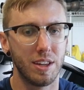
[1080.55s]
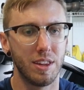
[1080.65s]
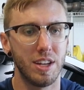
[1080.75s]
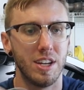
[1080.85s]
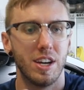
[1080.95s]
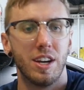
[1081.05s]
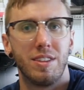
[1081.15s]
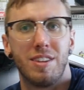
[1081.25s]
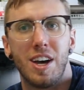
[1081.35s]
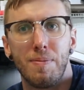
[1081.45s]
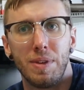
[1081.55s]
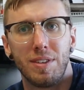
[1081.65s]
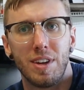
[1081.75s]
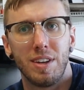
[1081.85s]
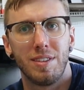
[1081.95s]
the top is
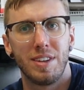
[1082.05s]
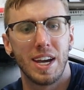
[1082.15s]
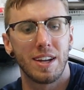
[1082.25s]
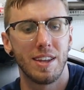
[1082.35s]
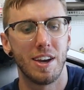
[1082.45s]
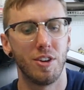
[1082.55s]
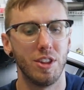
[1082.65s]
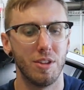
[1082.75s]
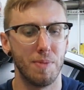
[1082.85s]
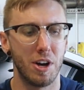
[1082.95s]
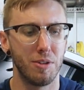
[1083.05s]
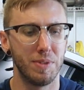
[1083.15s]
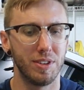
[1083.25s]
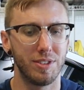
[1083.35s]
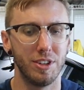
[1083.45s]
nice and tacked down and the bottom
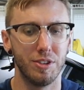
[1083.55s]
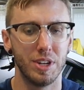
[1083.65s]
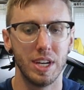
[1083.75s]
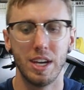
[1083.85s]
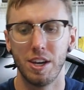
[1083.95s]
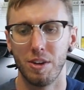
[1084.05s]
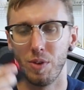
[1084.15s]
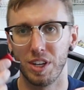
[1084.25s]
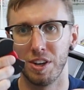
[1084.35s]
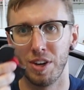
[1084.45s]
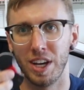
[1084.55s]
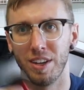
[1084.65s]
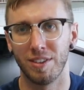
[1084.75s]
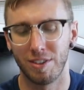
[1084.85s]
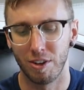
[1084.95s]
is too, we can go ahead
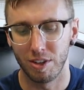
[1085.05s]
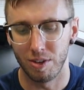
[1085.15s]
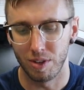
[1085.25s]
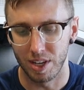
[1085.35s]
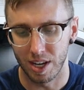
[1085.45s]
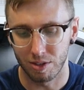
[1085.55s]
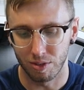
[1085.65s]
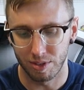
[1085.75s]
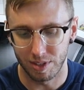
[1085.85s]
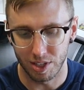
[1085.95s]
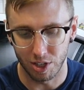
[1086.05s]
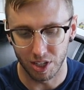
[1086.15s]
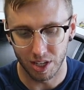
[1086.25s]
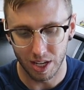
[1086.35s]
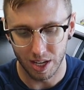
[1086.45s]
and start doing the actual stitching.